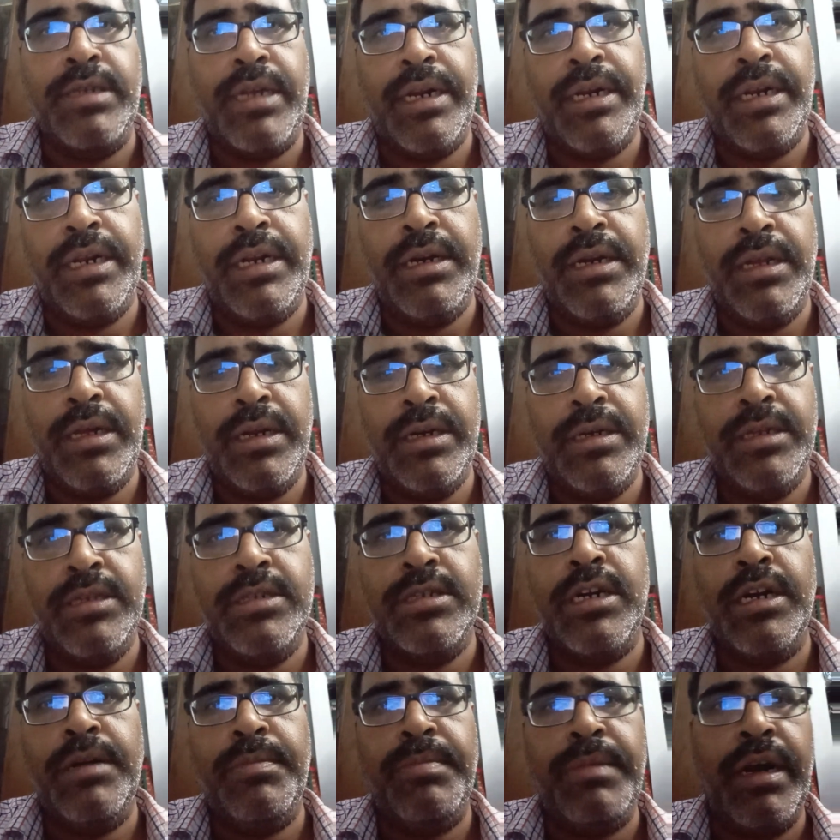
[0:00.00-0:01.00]
And in
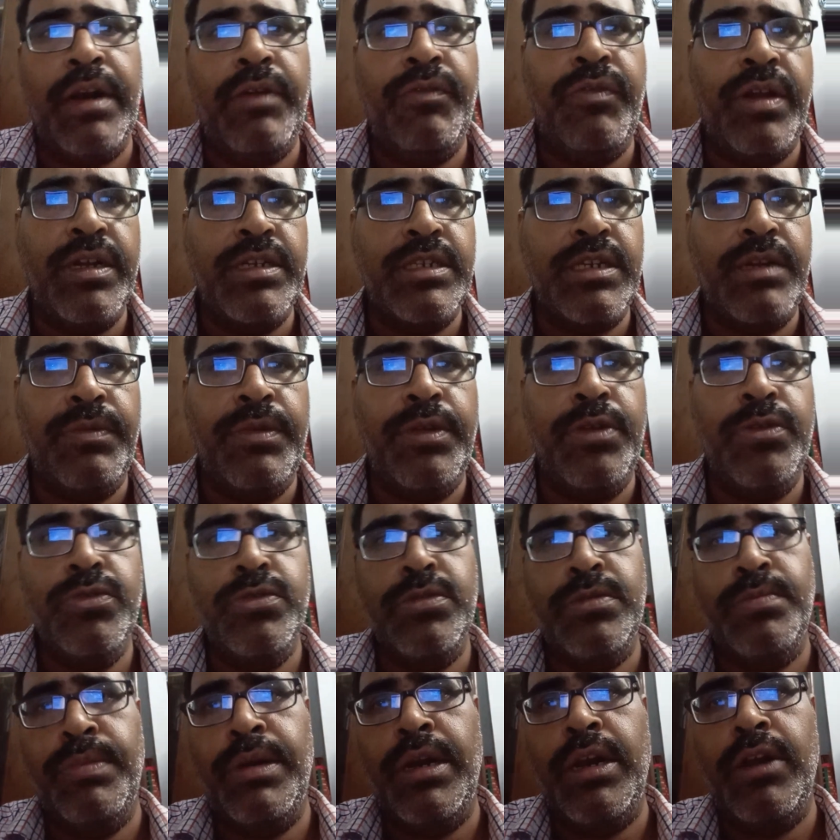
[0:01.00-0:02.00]
discrete manufacturing, we
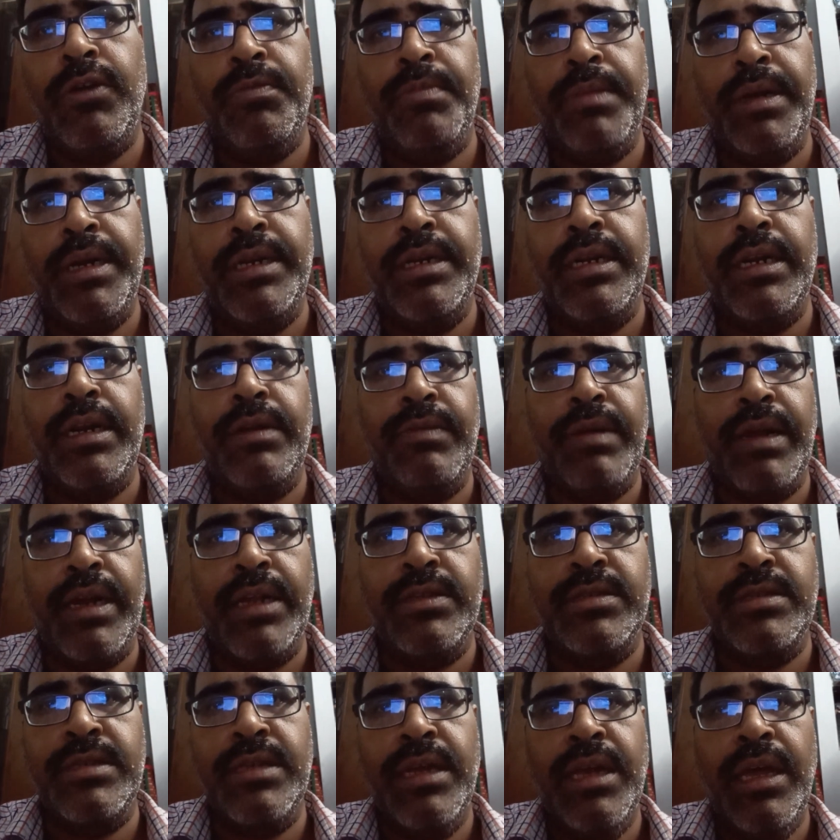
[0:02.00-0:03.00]
use bill of material,
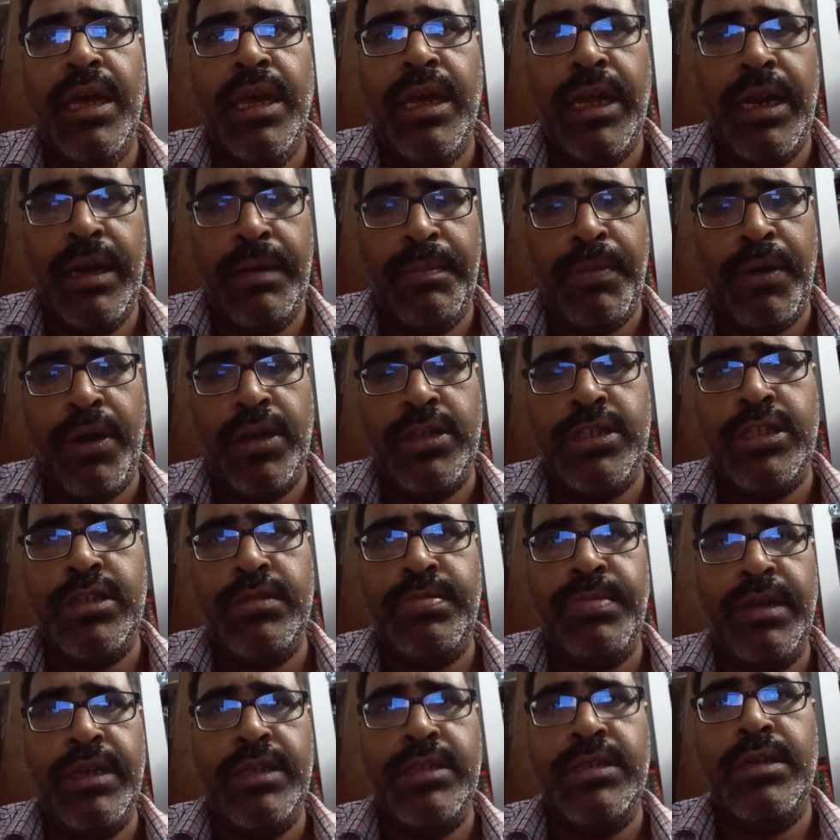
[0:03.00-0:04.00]
whereas in
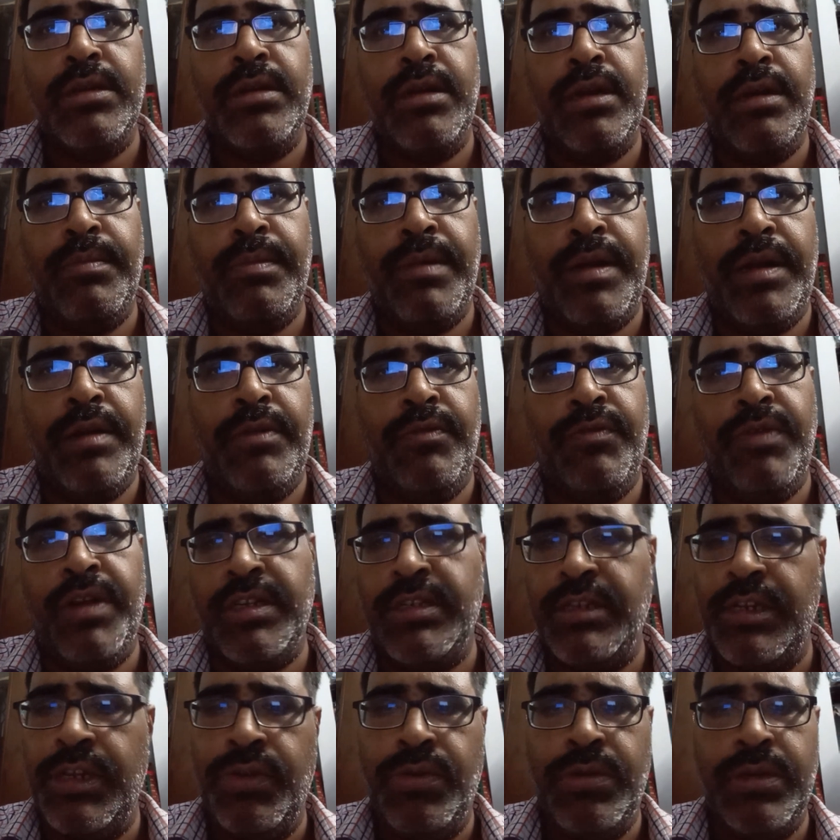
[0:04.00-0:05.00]

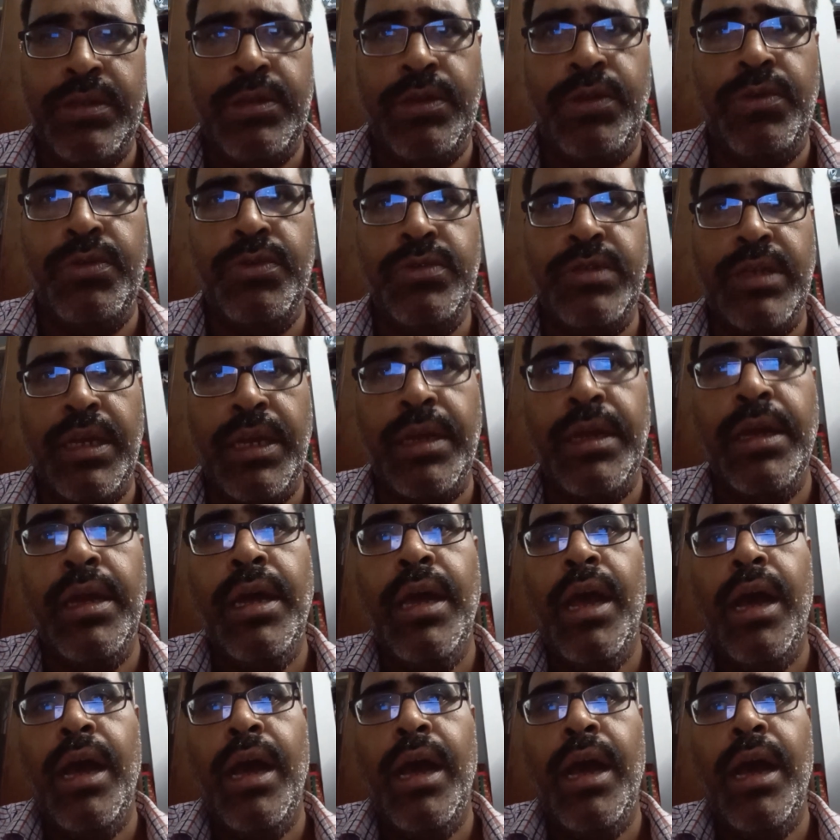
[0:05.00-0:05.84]
manufacturing you are using